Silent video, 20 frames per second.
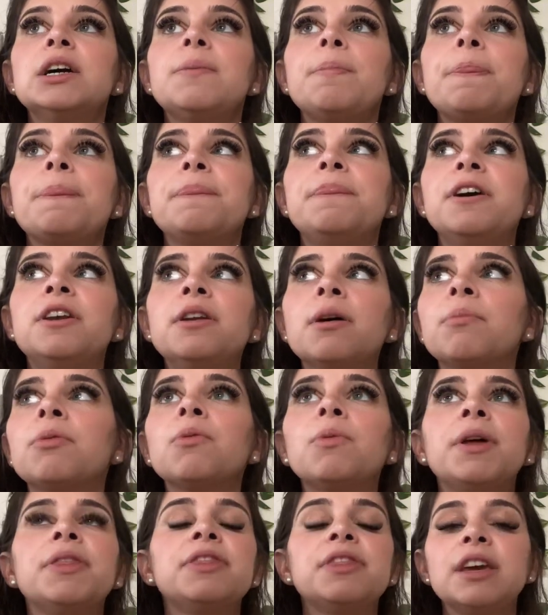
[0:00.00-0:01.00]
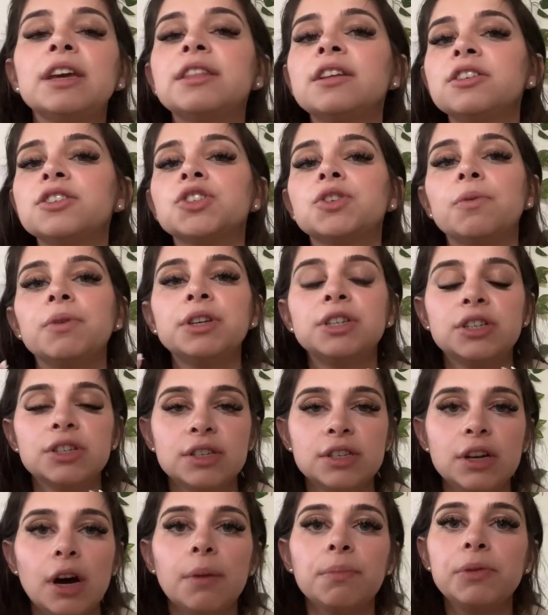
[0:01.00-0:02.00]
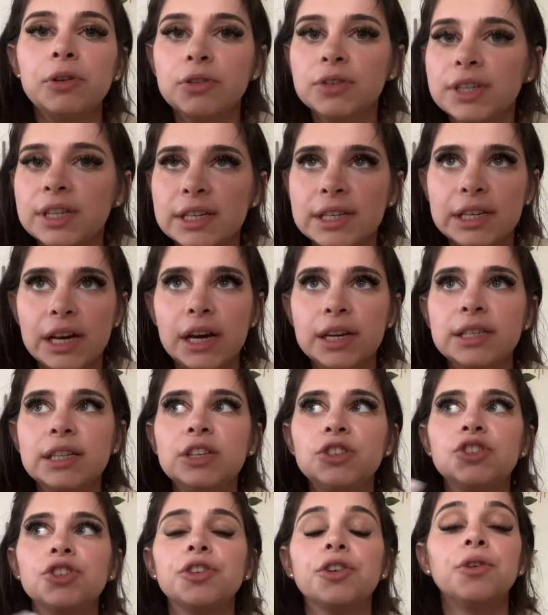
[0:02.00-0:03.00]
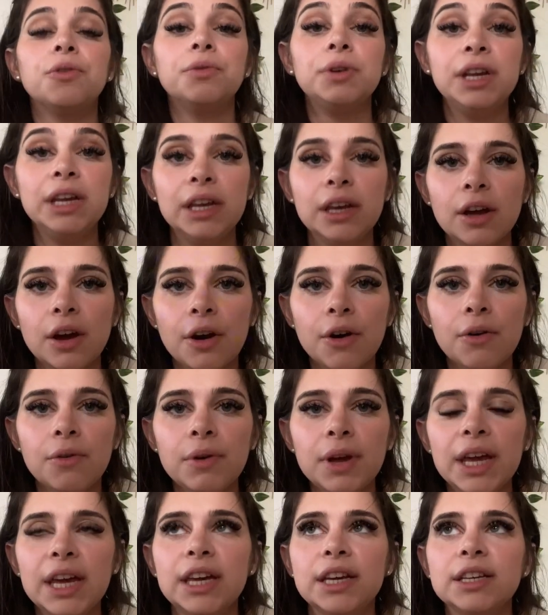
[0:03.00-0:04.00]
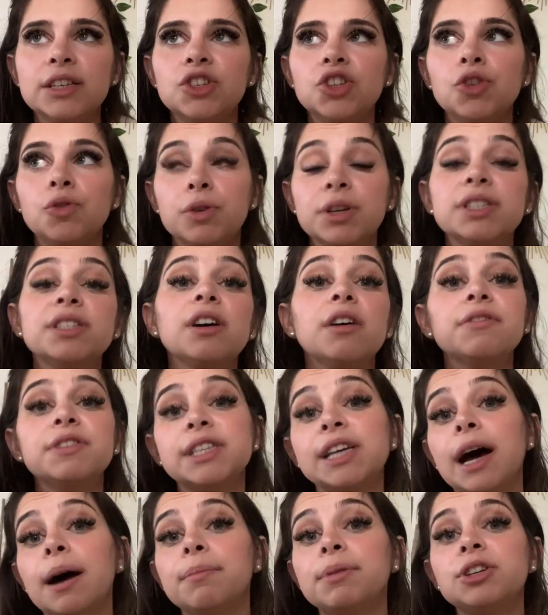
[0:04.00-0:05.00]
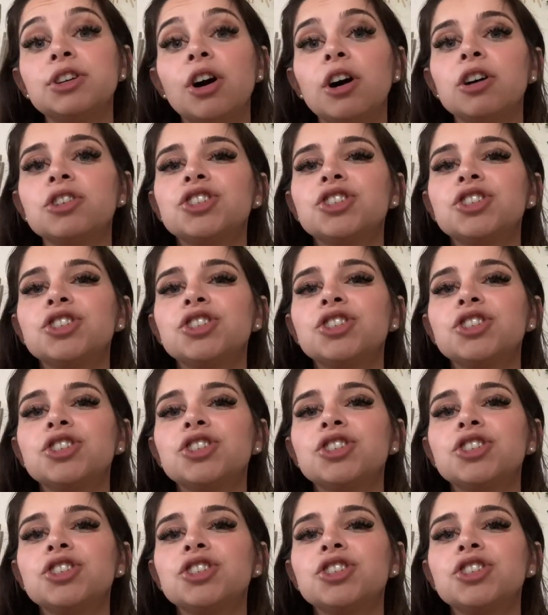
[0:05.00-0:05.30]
the number one thing that is going to stop your success is your own ego, is your self-sabotage,